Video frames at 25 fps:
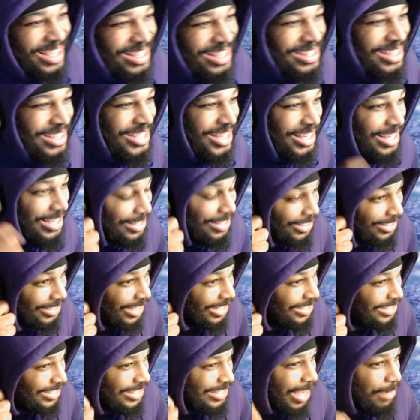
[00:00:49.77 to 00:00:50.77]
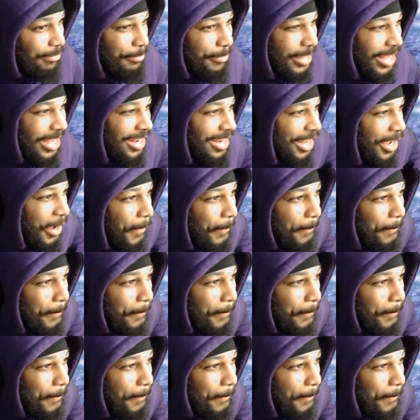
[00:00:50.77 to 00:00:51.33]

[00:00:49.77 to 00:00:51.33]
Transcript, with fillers: The shit he does against the Saibaman.